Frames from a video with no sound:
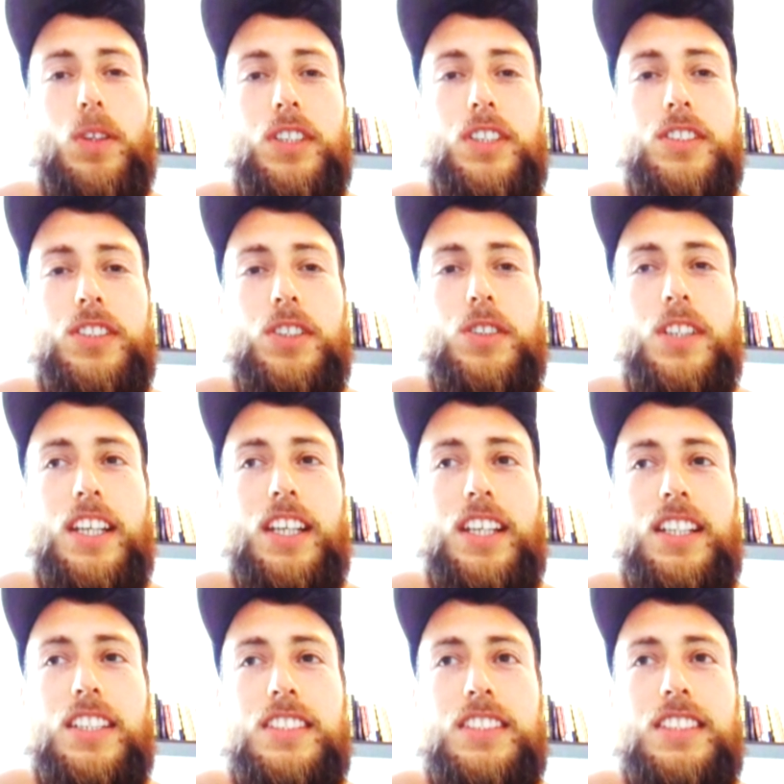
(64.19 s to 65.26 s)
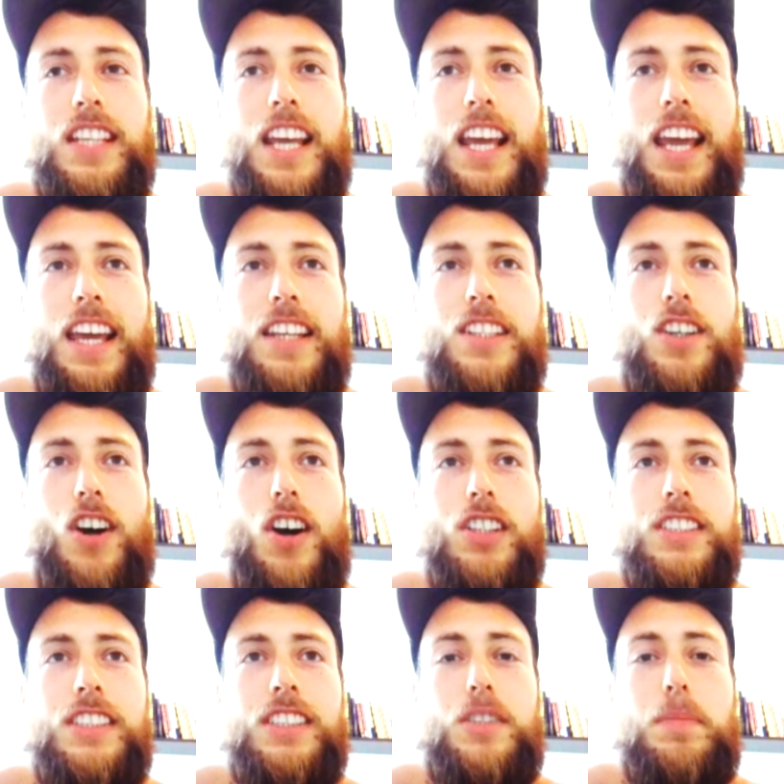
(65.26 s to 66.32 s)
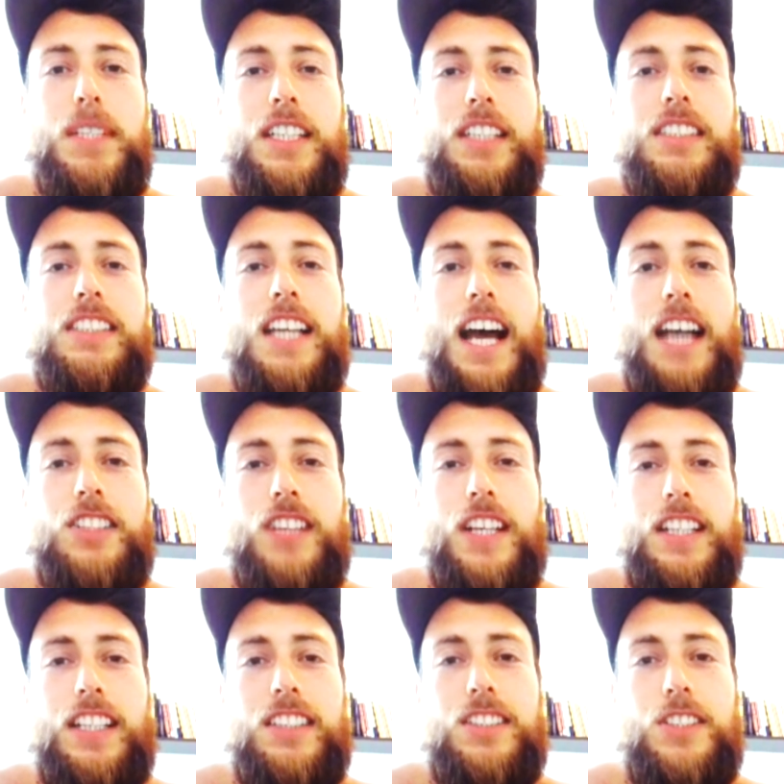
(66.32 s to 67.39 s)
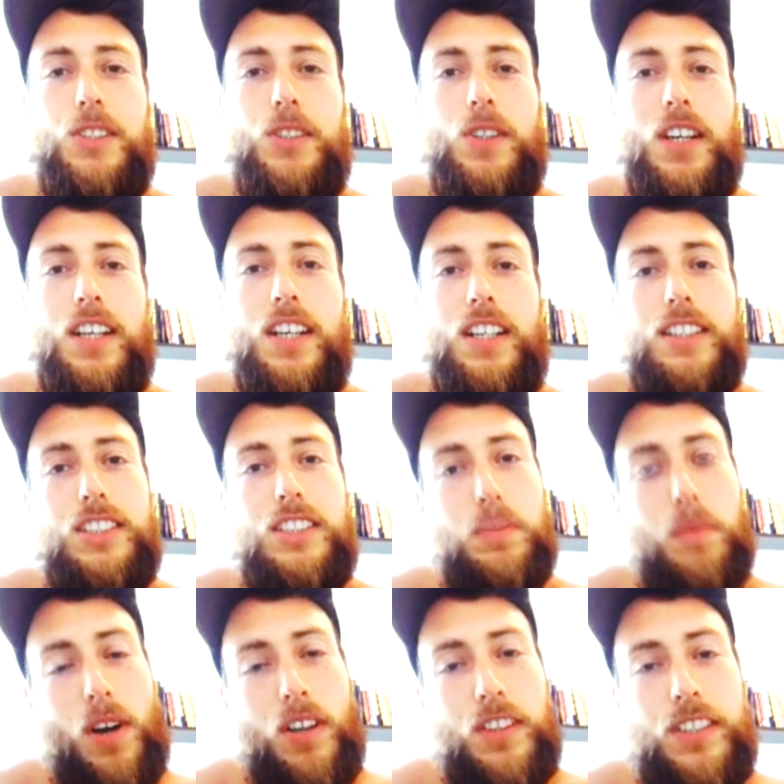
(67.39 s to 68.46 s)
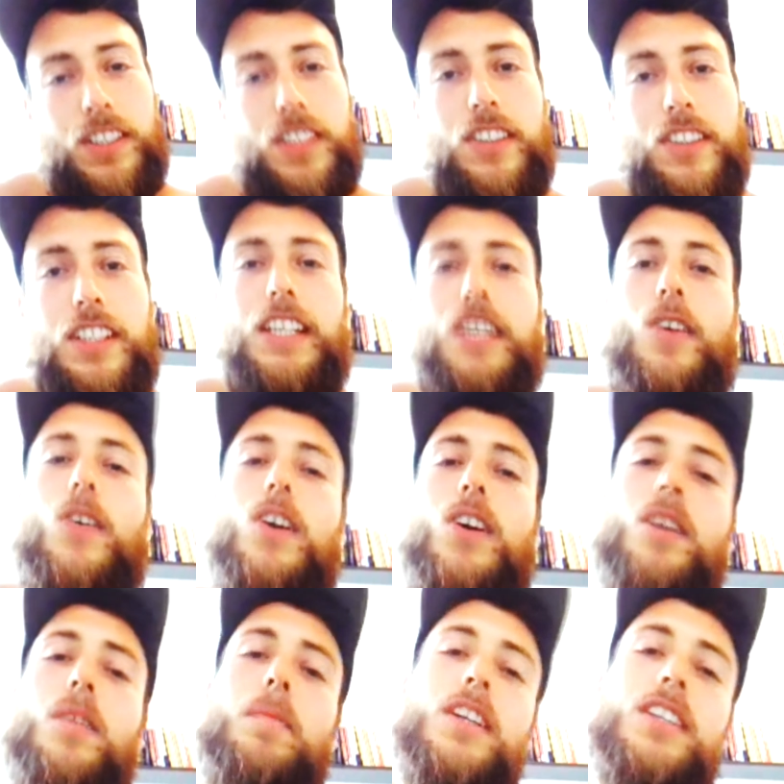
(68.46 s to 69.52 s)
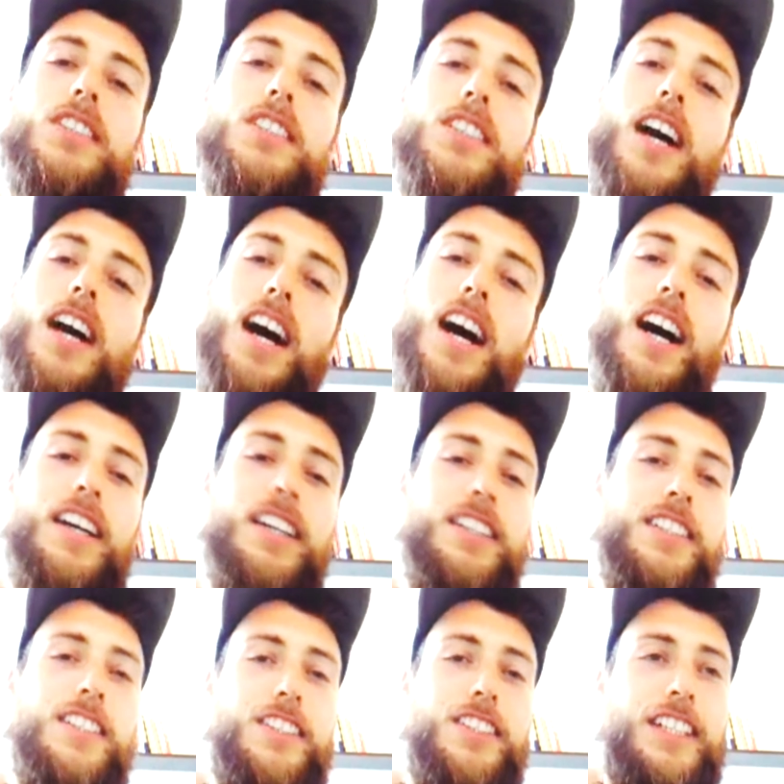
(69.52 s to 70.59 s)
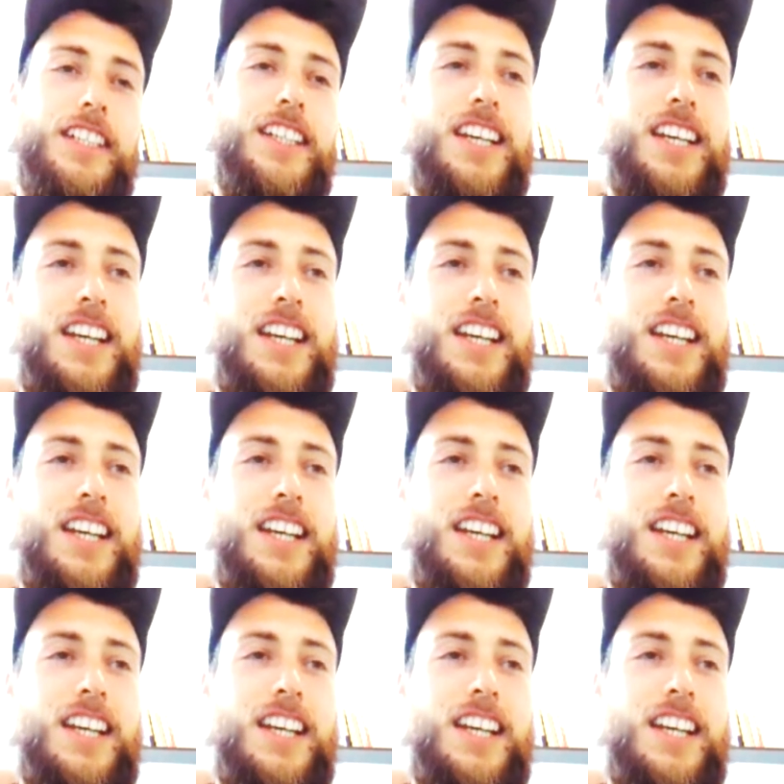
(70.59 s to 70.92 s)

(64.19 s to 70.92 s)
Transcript: what you do is cause it to be exaggerated to a smaller degree or a much higher degree.